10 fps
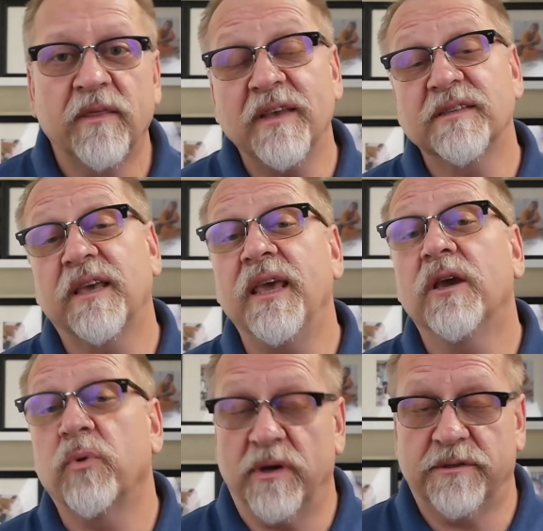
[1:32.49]
These key
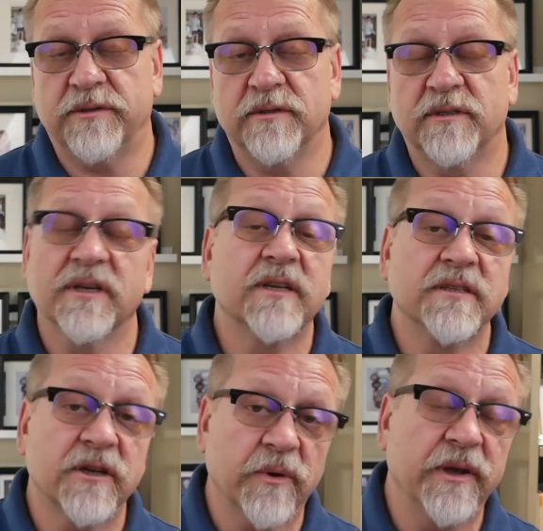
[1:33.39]
questions and
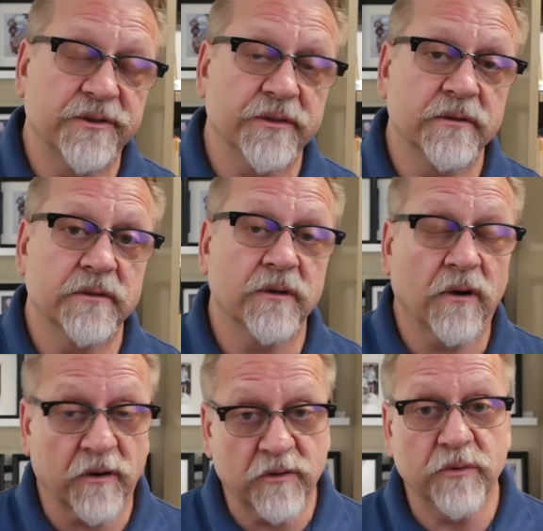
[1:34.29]
considerations
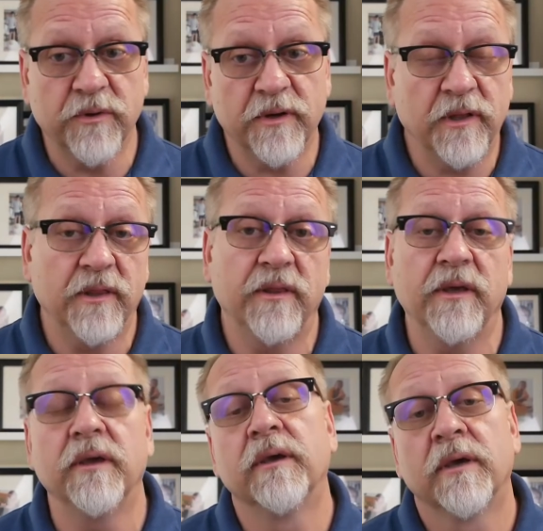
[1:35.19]
are included in
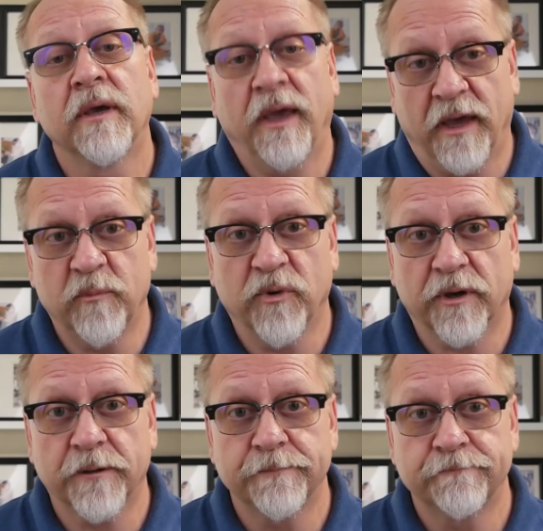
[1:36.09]
the
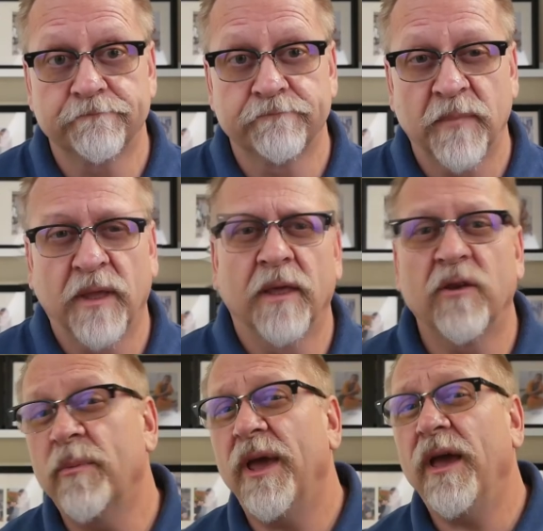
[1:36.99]
handbook.
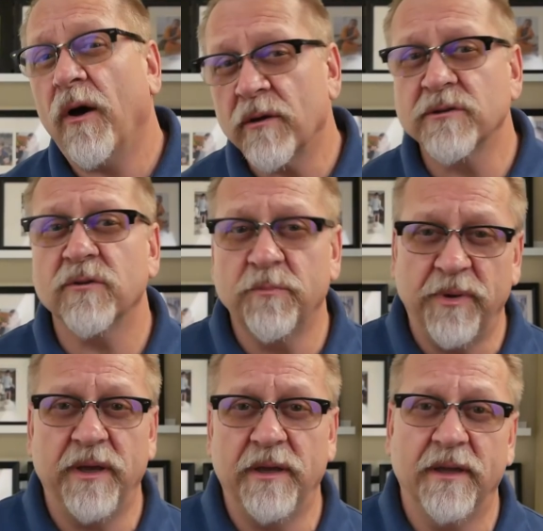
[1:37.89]
There may also
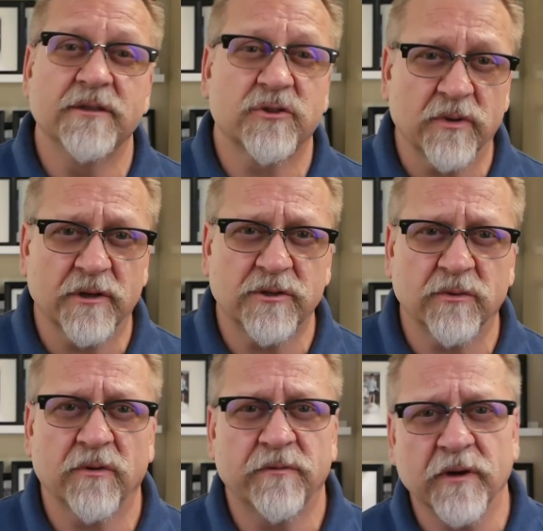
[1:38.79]
be instructional
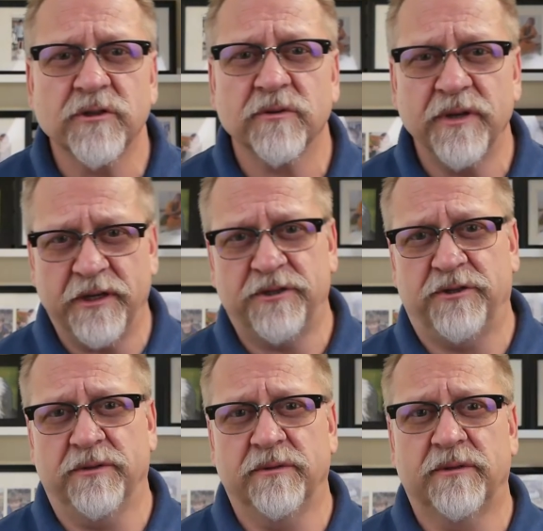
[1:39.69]
or functional
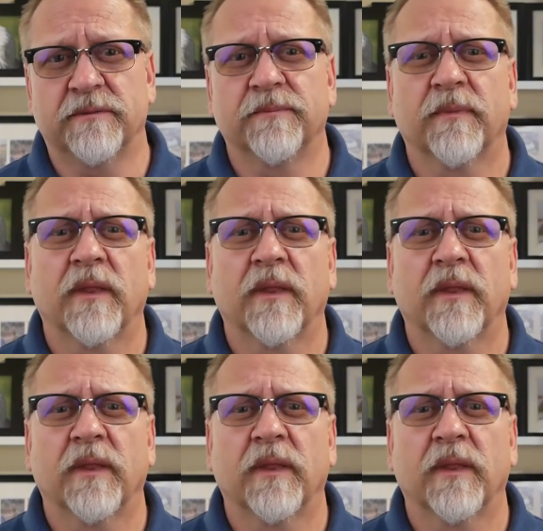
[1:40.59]
issues